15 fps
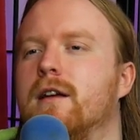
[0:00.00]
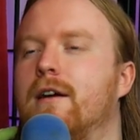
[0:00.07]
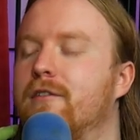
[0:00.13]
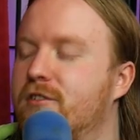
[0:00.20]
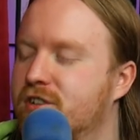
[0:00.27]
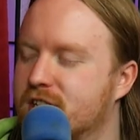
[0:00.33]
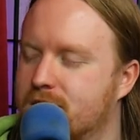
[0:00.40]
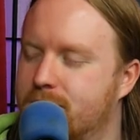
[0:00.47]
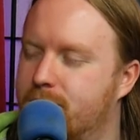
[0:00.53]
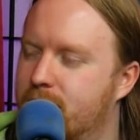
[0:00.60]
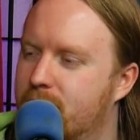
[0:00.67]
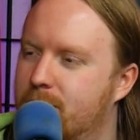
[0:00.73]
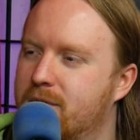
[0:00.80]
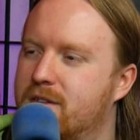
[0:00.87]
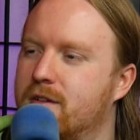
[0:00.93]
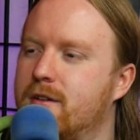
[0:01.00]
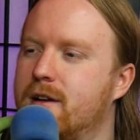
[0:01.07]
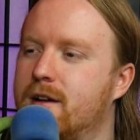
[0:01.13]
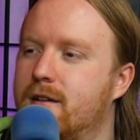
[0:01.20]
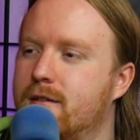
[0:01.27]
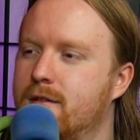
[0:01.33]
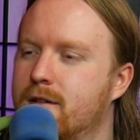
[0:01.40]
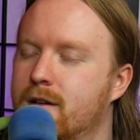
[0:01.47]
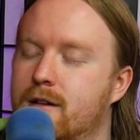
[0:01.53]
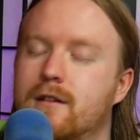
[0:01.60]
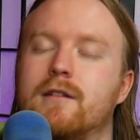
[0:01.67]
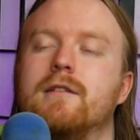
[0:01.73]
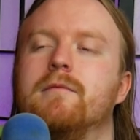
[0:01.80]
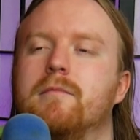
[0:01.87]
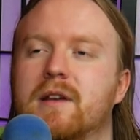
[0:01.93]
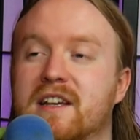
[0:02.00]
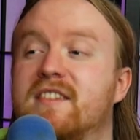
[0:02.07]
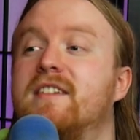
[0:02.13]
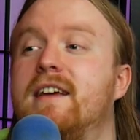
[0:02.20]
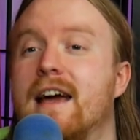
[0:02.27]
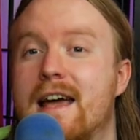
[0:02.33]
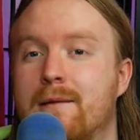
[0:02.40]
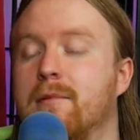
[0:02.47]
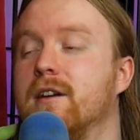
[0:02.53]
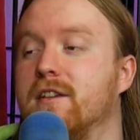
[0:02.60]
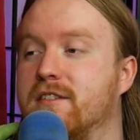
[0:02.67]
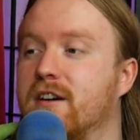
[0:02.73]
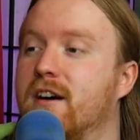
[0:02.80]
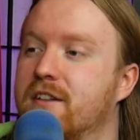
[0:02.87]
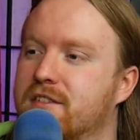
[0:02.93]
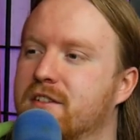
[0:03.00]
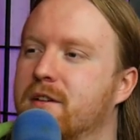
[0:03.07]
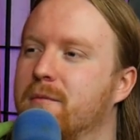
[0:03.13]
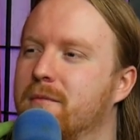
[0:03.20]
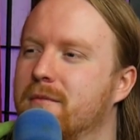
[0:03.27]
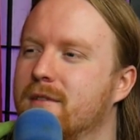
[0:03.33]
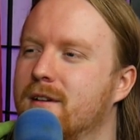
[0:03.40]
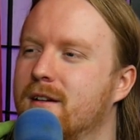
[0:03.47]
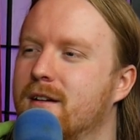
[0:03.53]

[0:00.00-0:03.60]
have you checked the third episode yet? It's gay, but it's awesome.